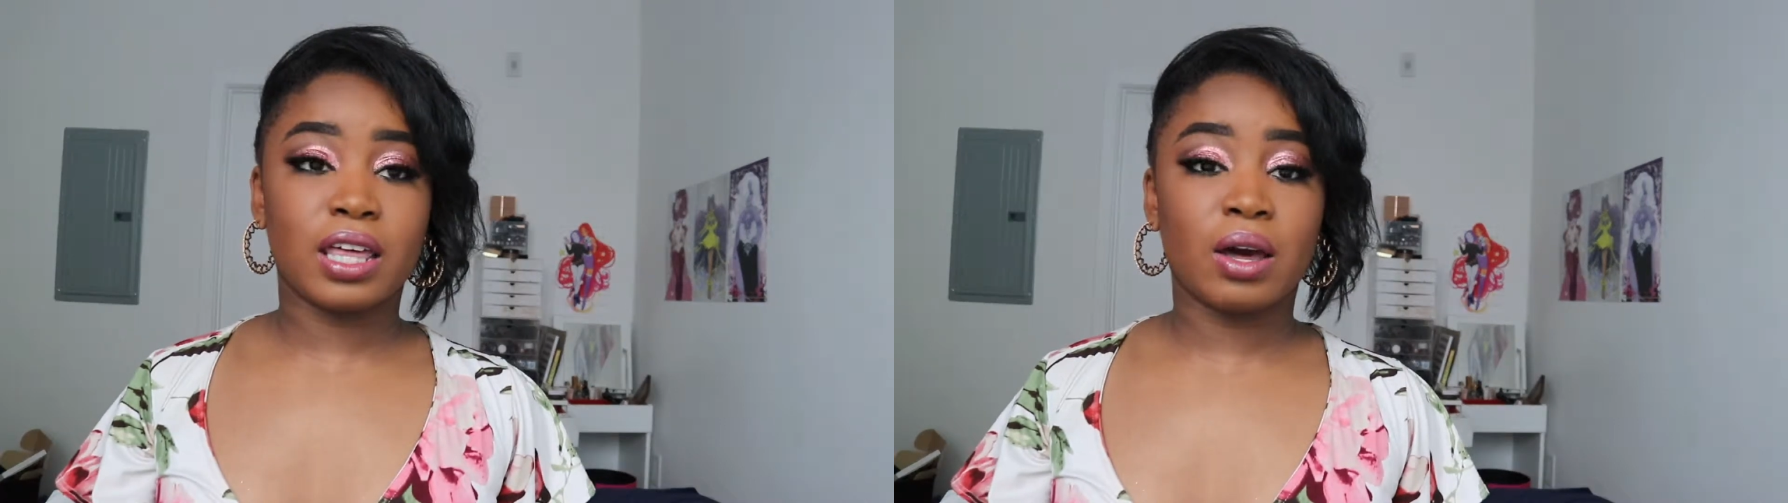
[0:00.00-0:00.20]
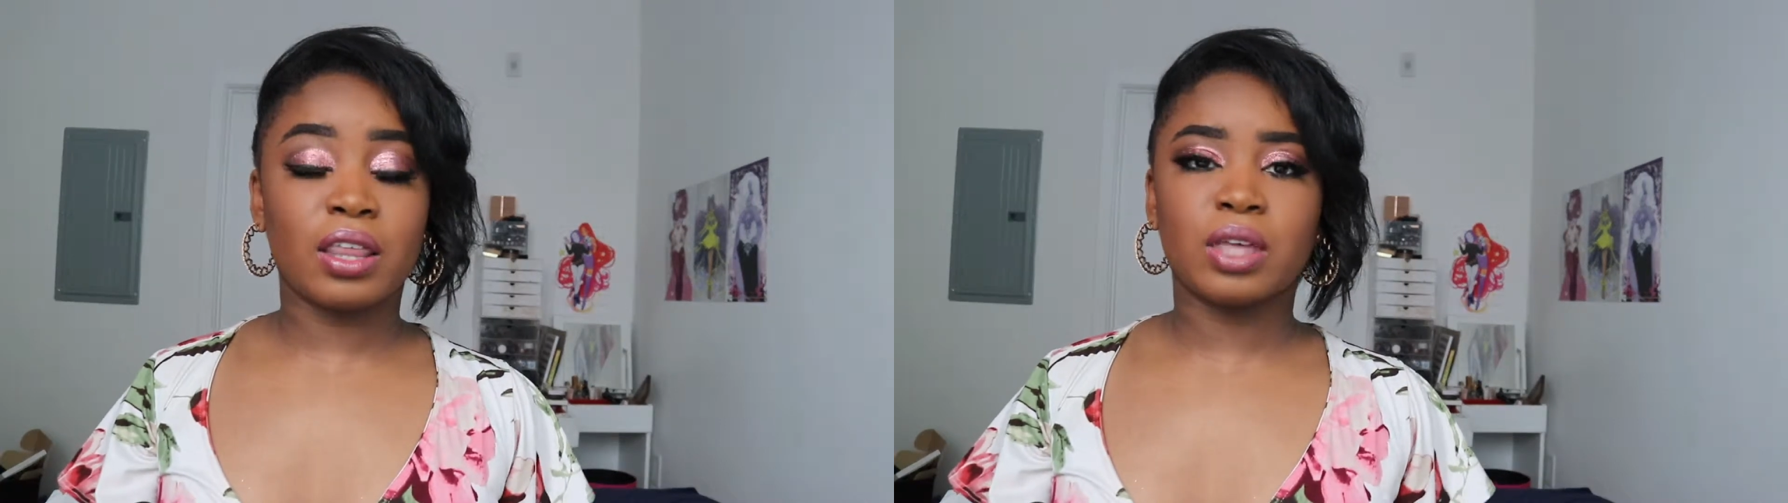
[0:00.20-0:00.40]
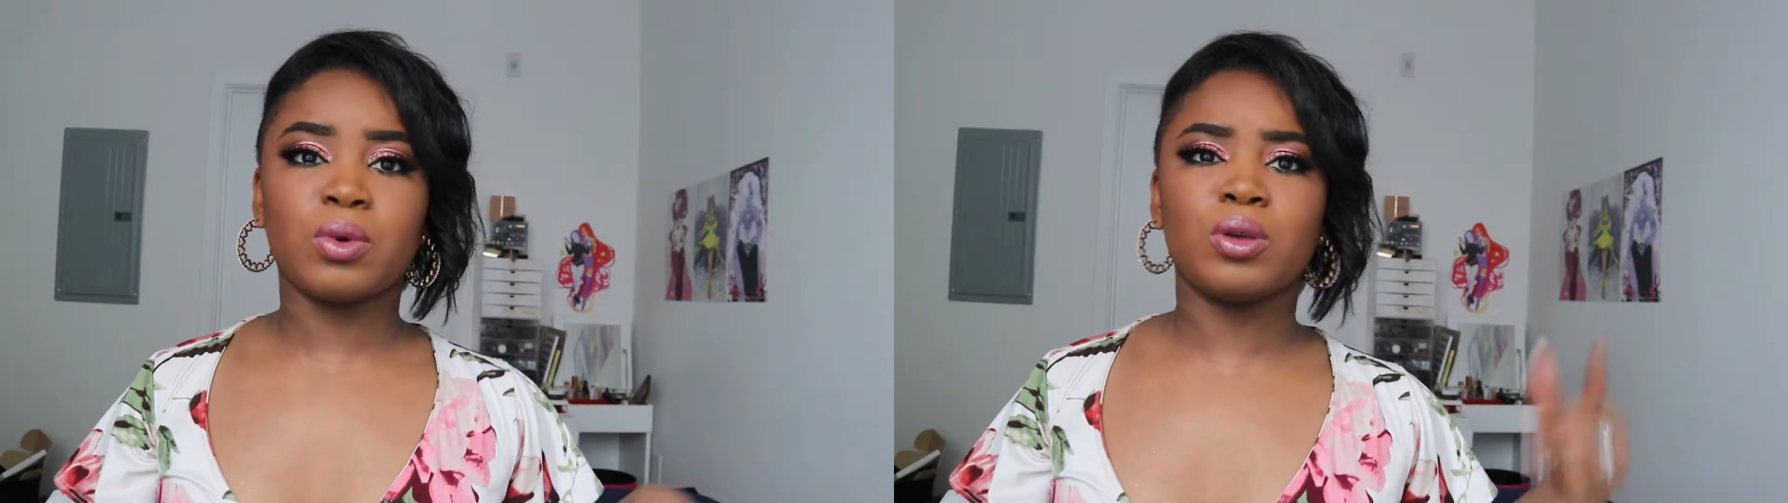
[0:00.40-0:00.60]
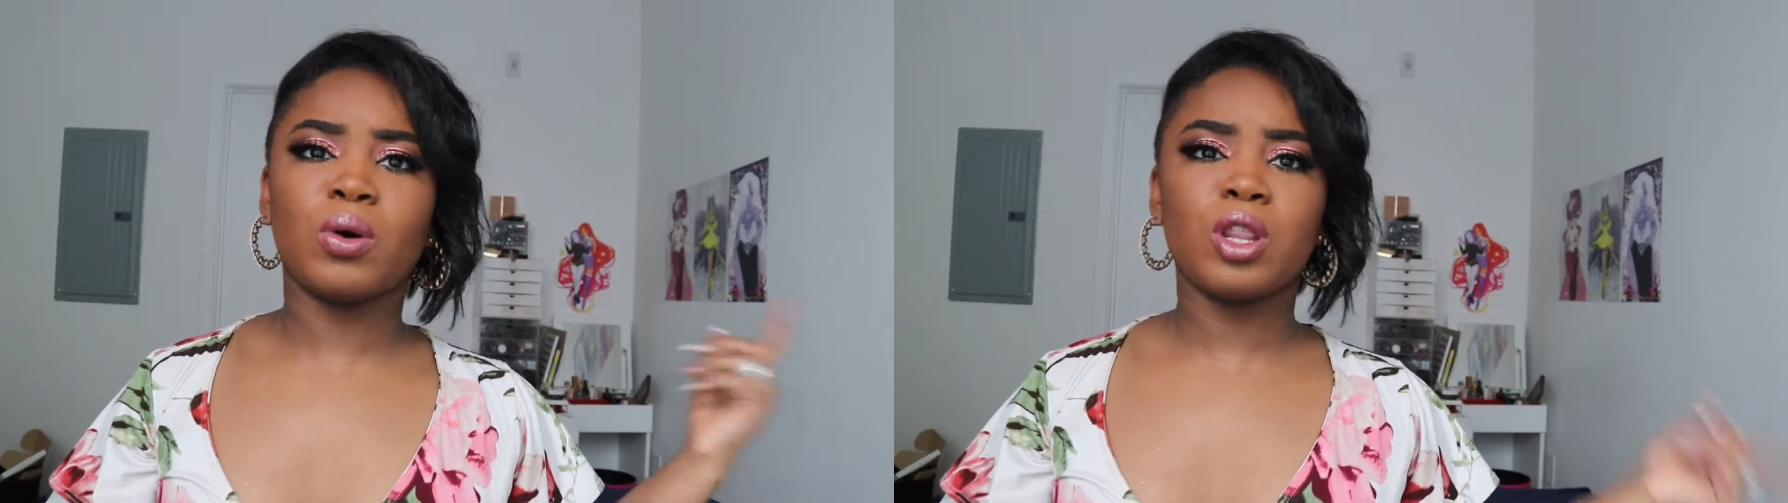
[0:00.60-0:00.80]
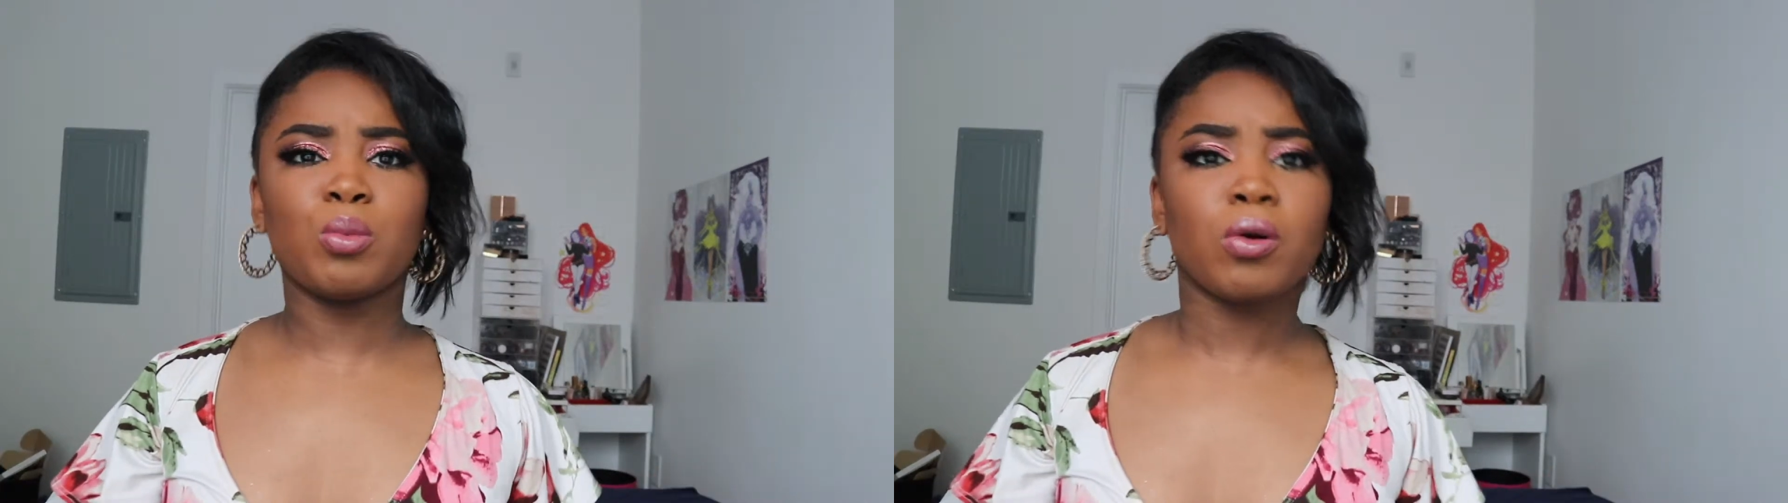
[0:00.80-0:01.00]
that I think when you
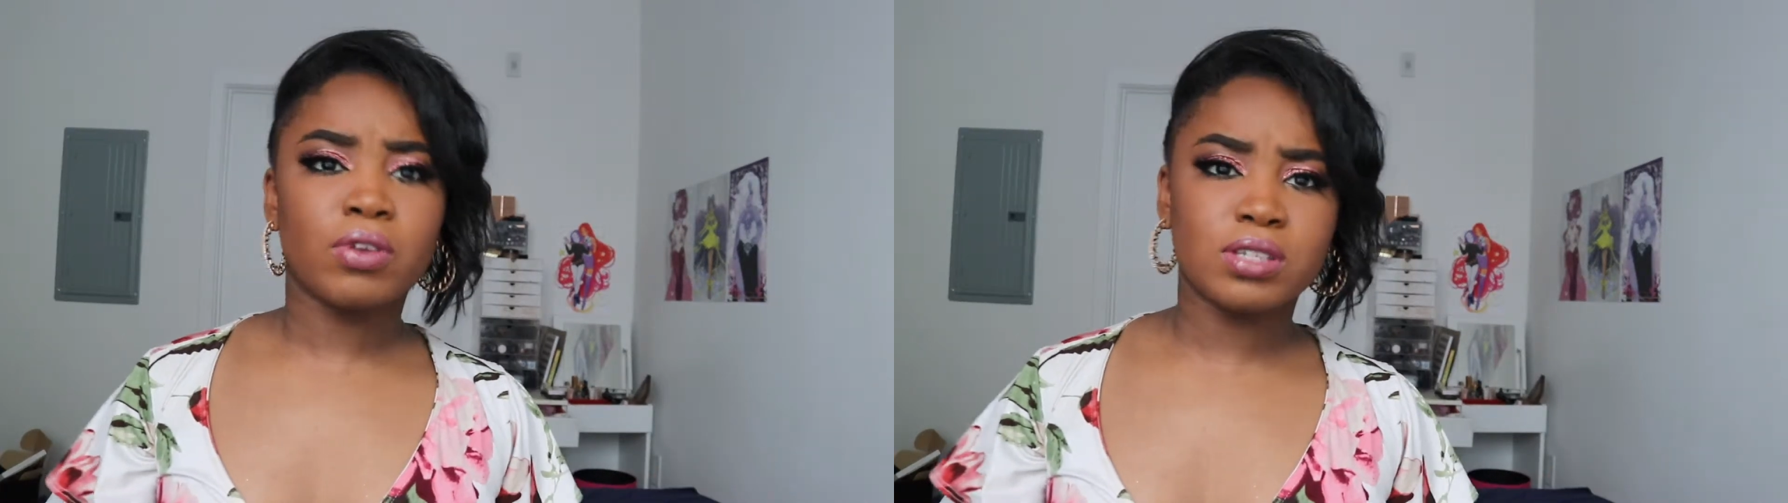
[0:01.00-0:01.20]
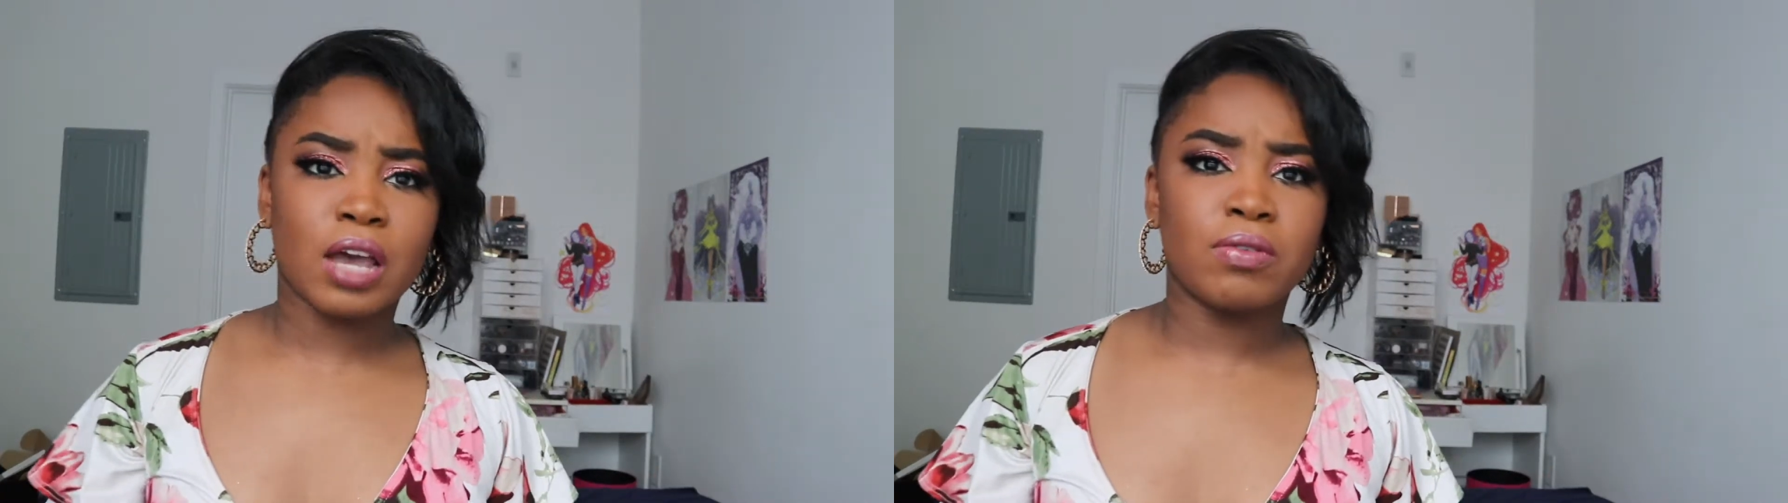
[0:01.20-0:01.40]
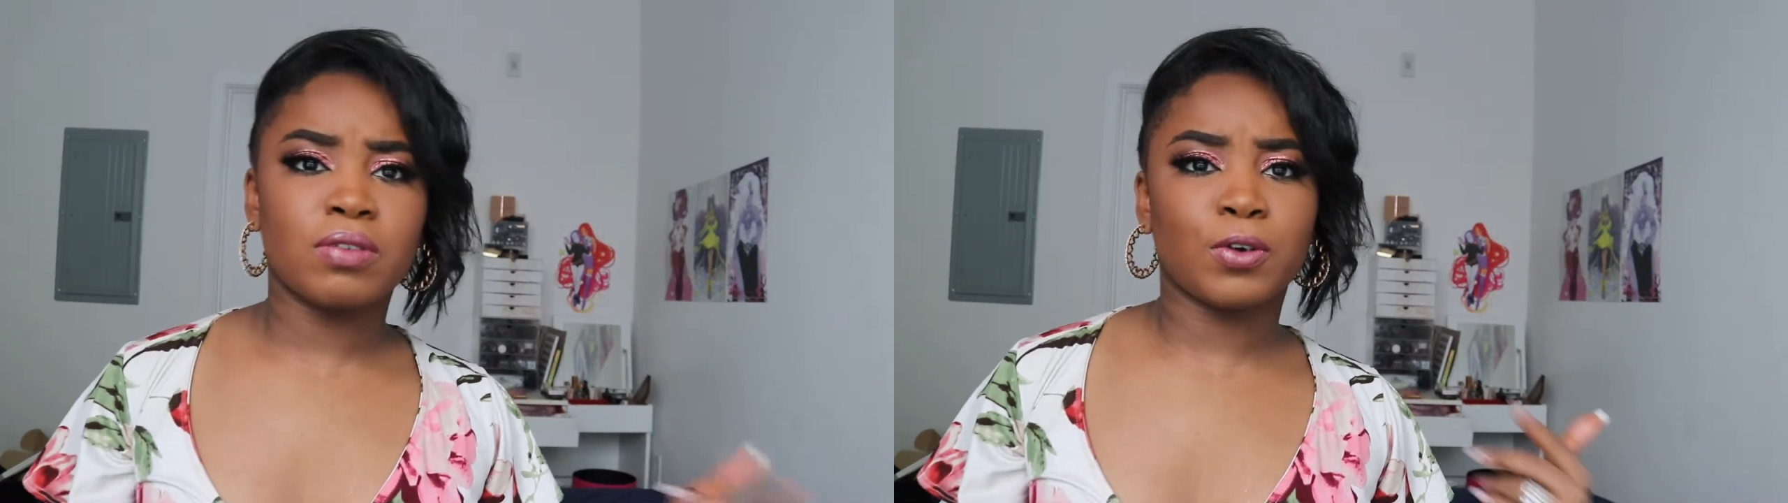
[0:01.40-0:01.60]
go to the Morphe site for the